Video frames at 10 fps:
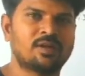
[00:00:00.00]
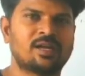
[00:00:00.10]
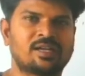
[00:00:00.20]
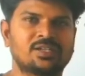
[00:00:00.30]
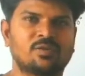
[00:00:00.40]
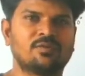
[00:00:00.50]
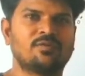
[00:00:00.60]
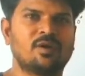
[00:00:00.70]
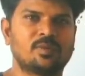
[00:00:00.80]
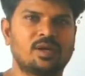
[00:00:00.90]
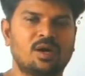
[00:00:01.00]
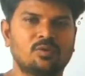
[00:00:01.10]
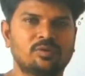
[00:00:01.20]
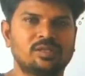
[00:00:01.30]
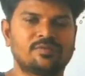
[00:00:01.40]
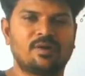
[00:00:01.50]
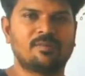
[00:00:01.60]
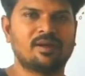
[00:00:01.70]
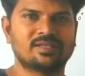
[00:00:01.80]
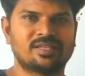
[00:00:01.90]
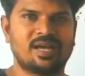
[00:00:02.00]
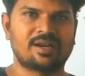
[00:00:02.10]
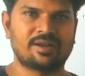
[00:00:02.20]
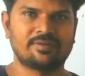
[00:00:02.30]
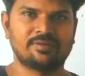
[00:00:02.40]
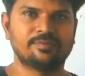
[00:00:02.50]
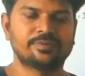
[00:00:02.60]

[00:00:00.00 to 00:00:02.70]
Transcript: at least one formula how that formula has arrived.